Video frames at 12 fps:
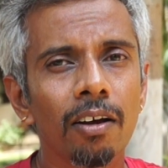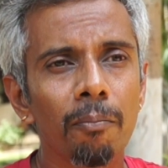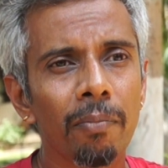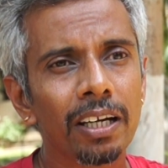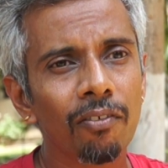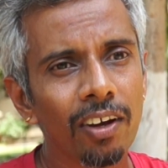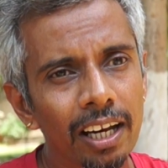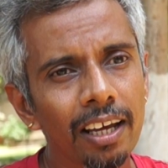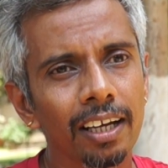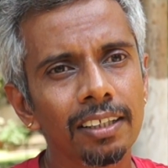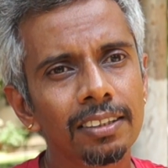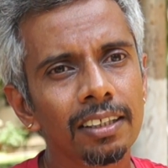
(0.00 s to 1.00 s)
But
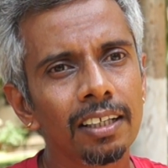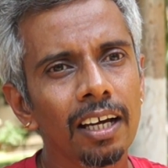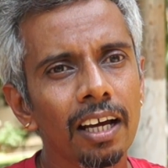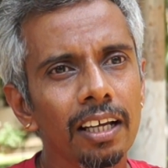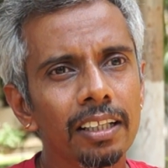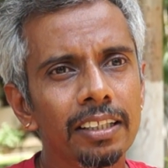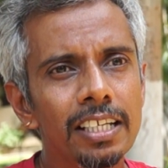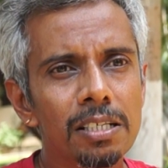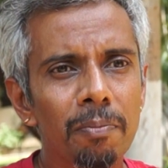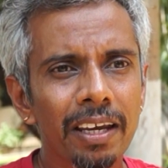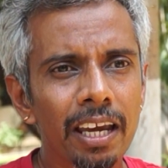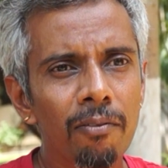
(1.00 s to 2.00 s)
whereas this
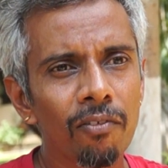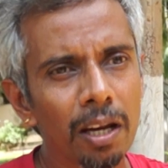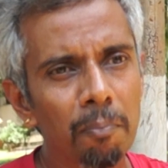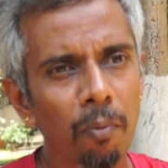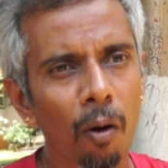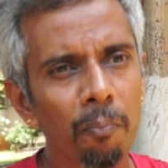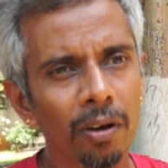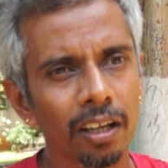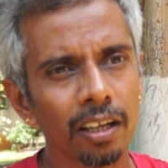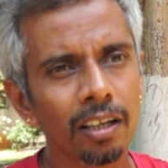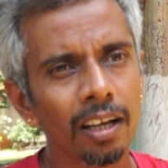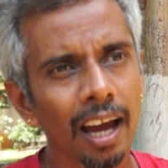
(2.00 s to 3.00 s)
became very
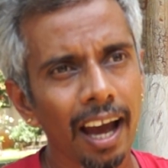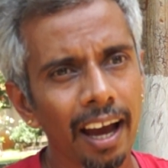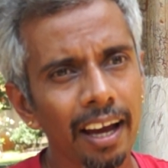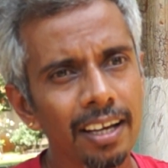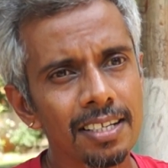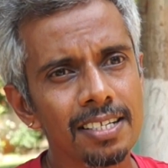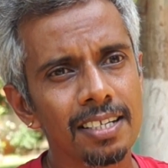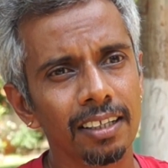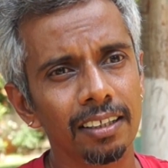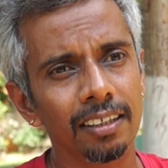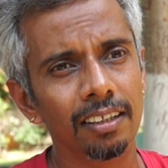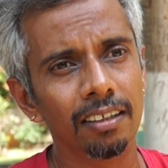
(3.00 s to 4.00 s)
popular as
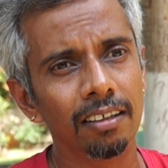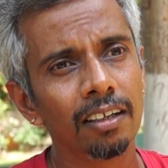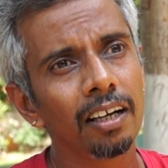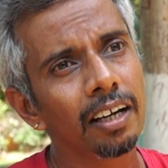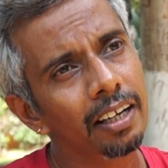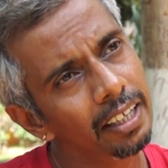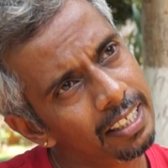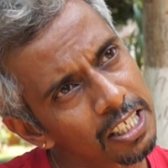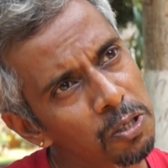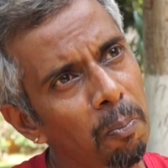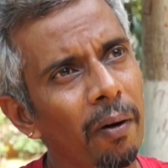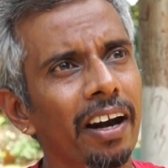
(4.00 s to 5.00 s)
it
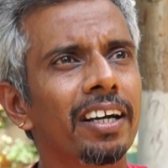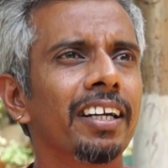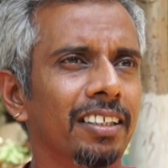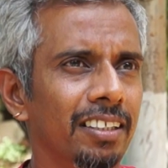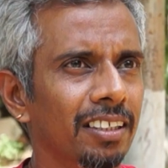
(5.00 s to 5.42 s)
spreaded.